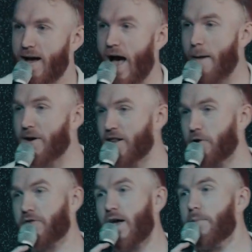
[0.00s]
I'm in a
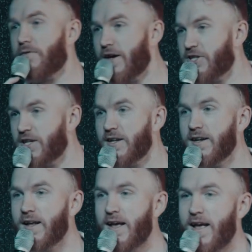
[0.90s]
little subdivision,
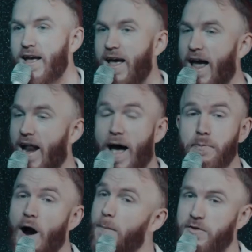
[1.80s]
and I
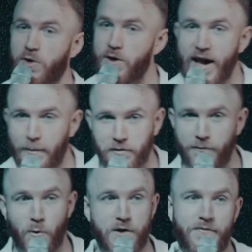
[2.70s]
promise you, he got up to
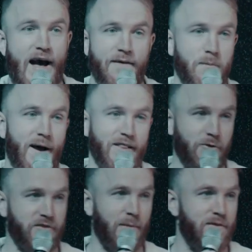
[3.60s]
45 in my
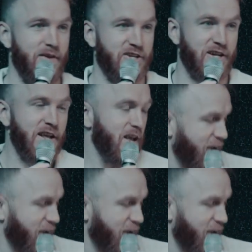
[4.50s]
little subdivision.